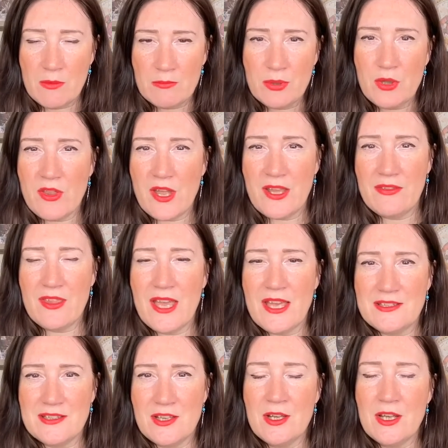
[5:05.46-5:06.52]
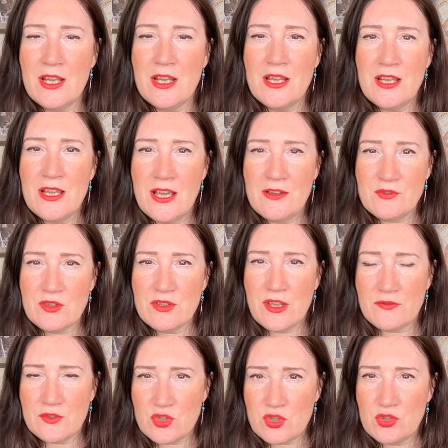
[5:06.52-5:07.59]
and put that in the header. I've done
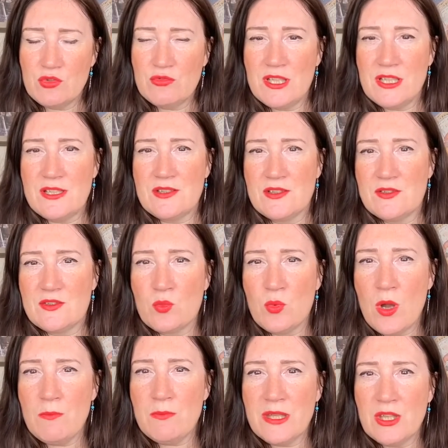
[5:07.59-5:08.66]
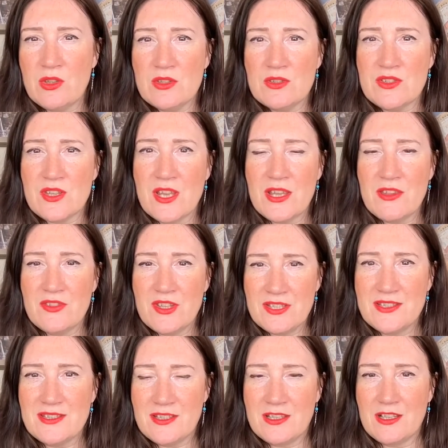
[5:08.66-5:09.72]
that for 2 reasons. One, because
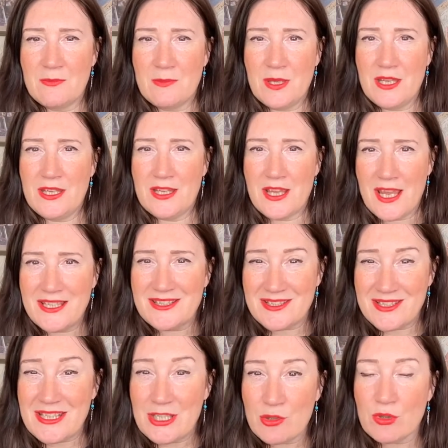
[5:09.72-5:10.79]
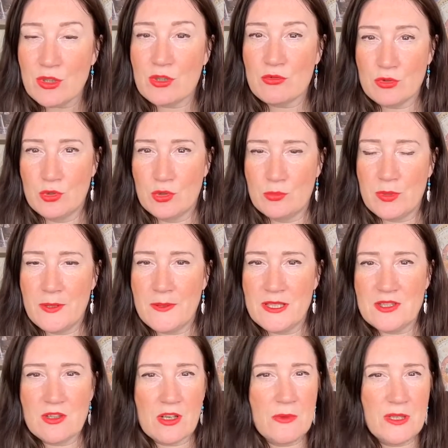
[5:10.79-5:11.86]
this is going to be a secret group.
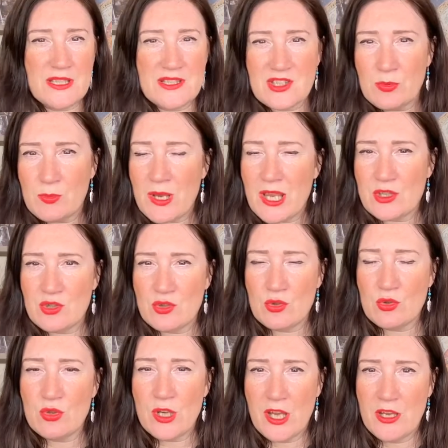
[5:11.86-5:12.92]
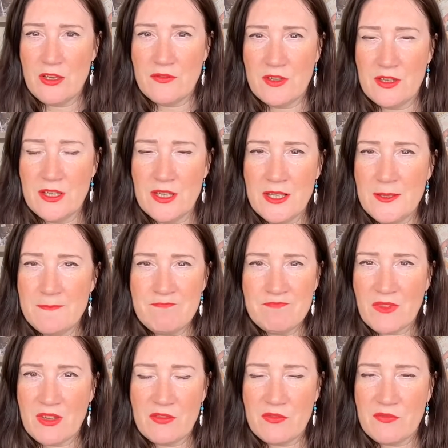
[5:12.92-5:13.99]
It's not going to be splashed all over
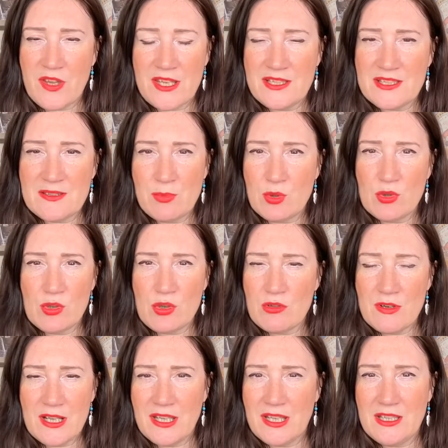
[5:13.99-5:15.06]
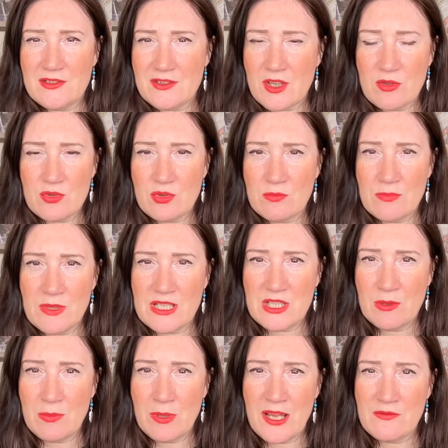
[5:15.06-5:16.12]
Facebook or any social
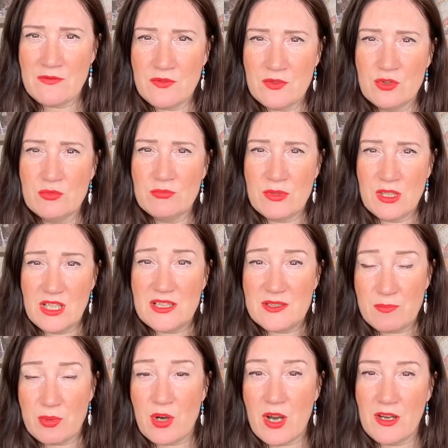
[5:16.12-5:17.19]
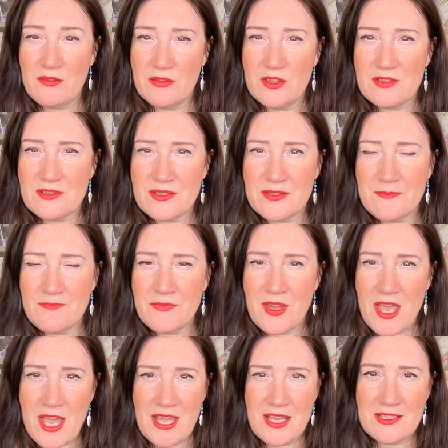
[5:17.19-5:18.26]
media platform. It's private
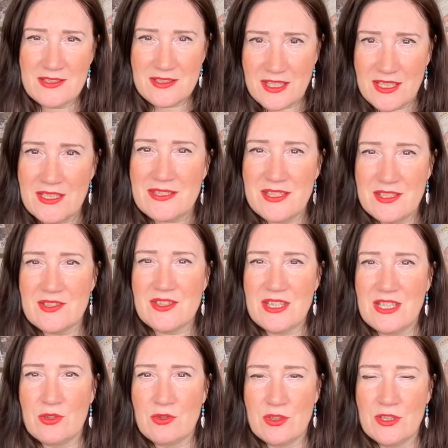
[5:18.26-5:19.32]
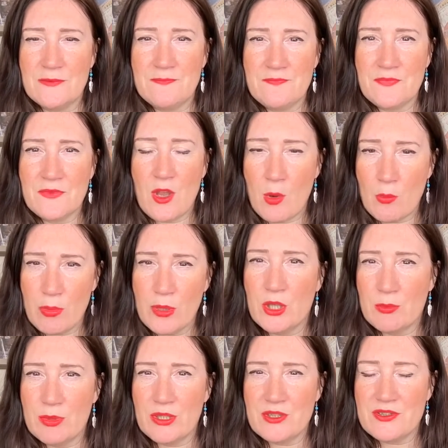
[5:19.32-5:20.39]
and it's in secret on
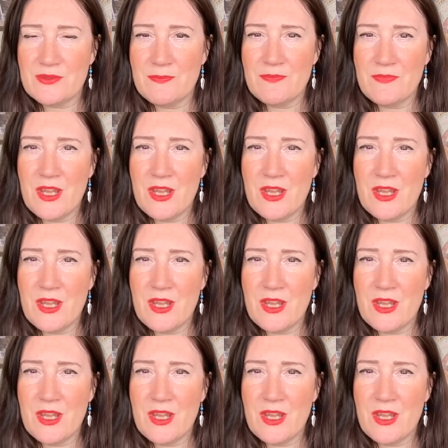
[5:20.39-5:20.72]
purpose.